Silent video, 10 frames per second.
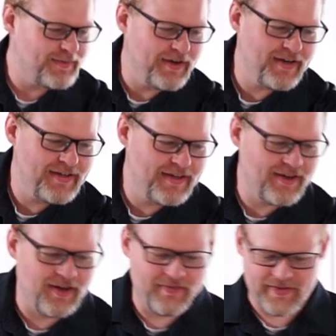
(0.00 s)
we are,
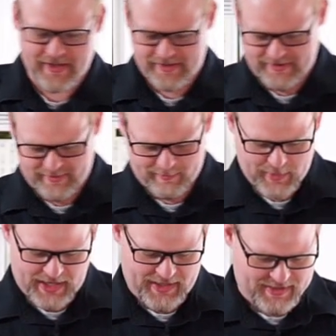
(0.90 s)
coffee,
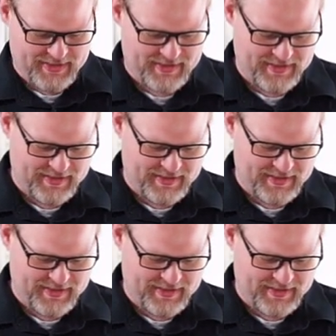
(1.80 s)
beans.